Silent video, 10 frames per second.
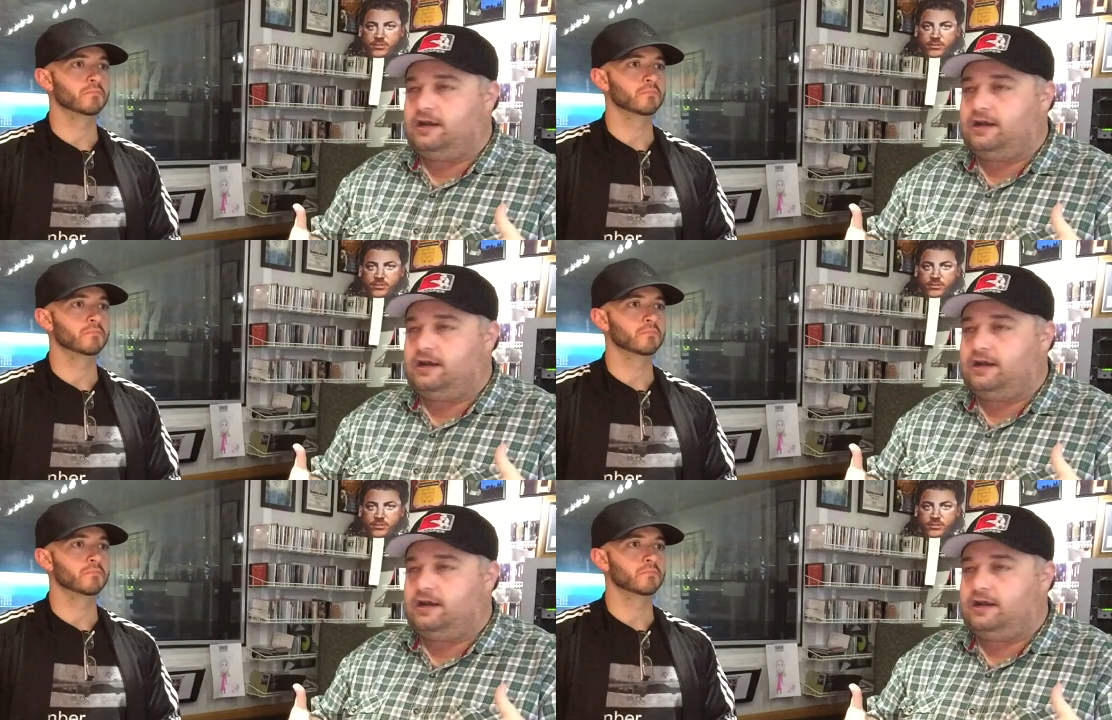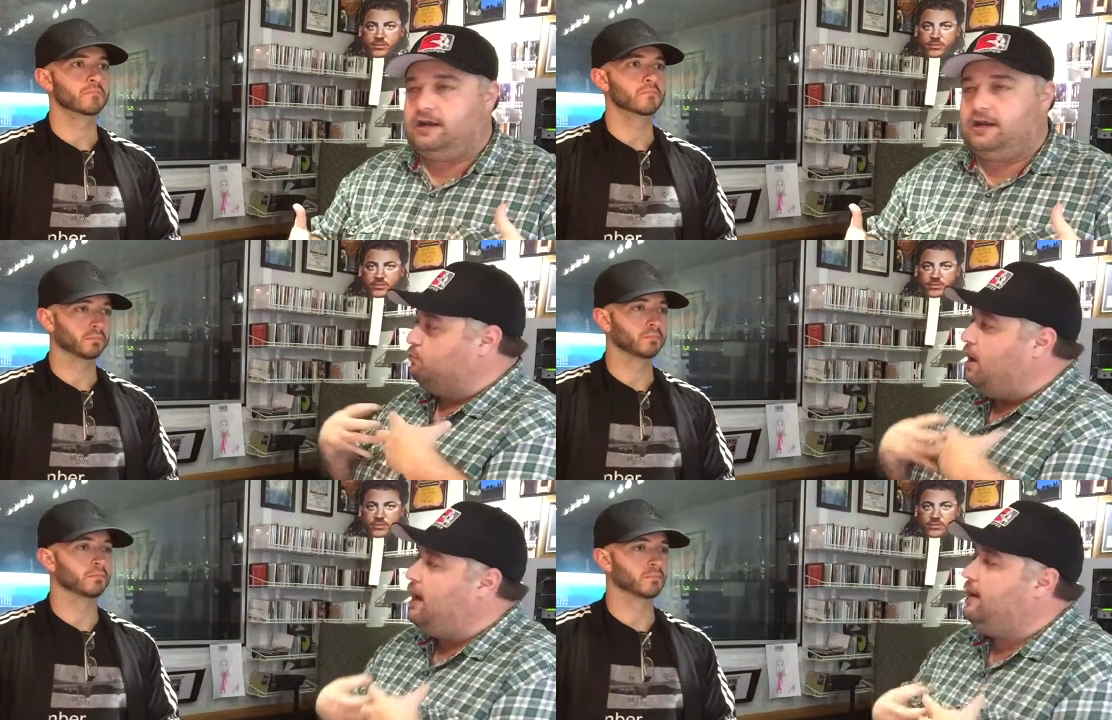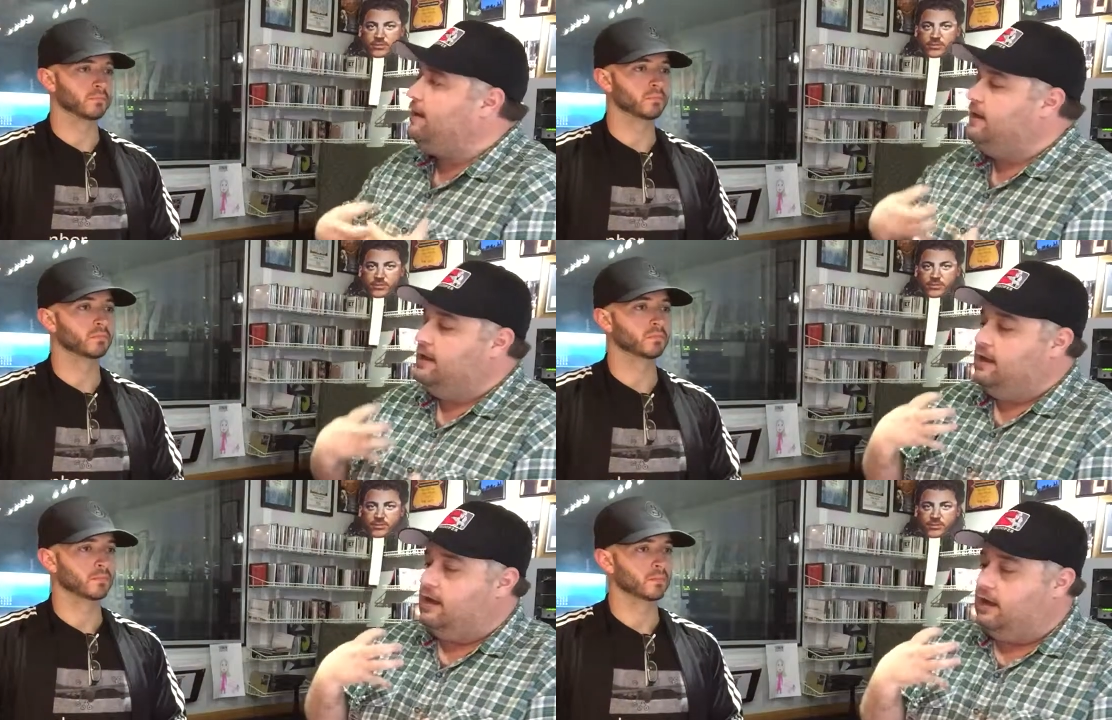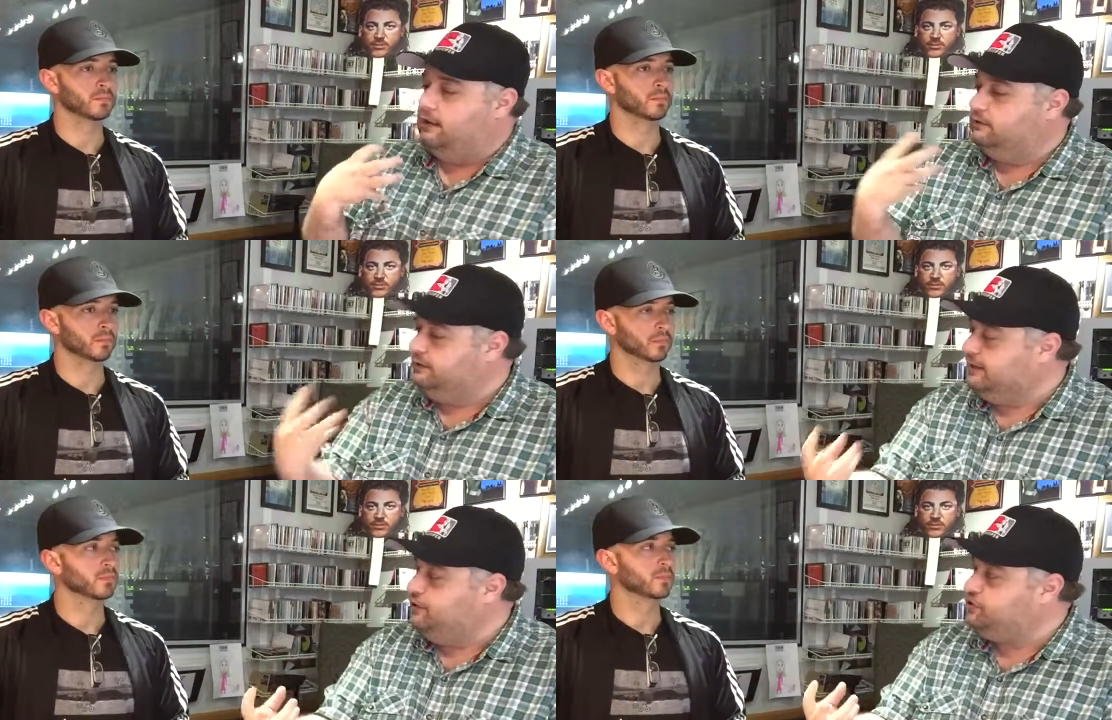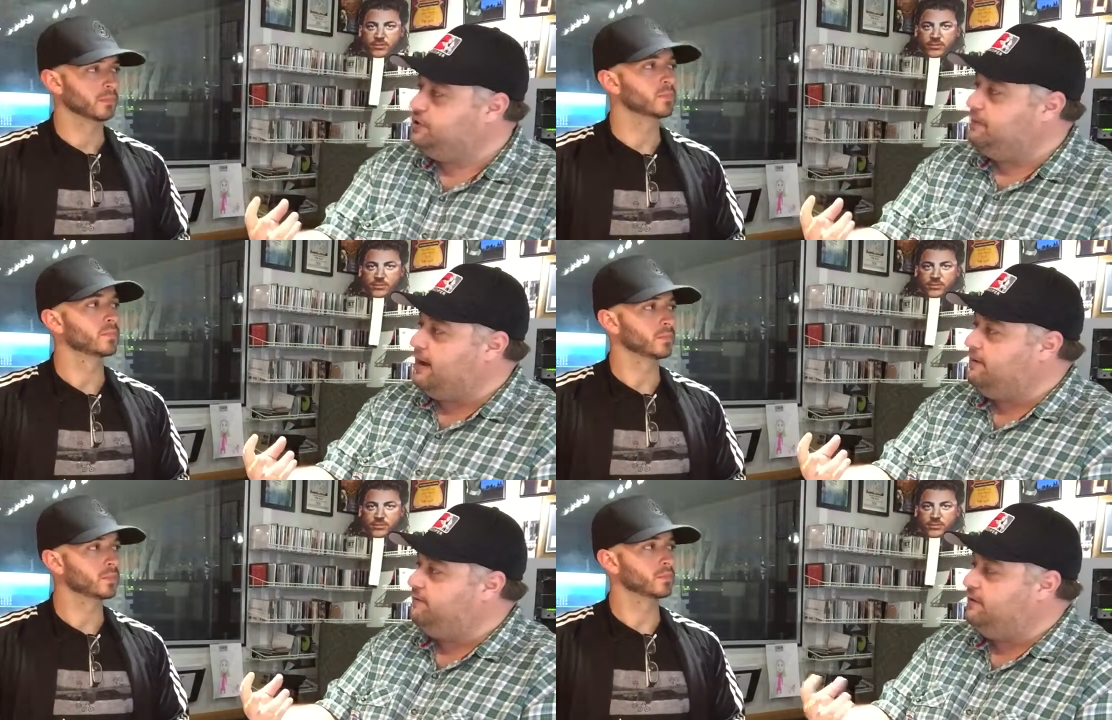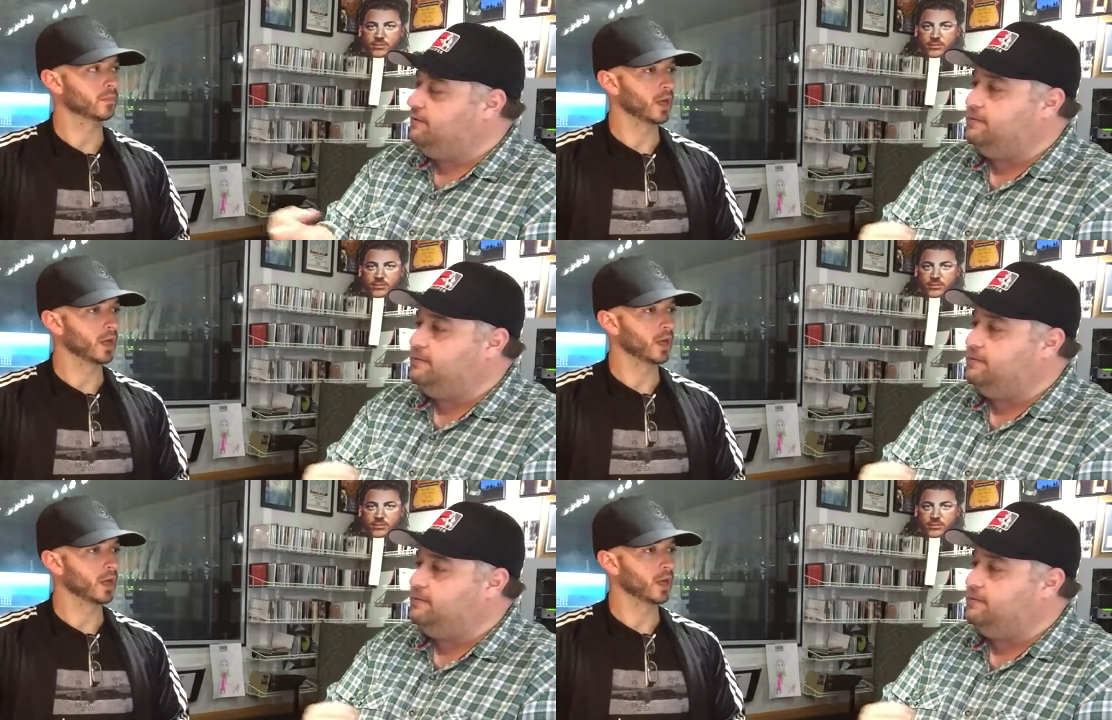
Speaker 1: It's mm. it's it's brought leadership out of him.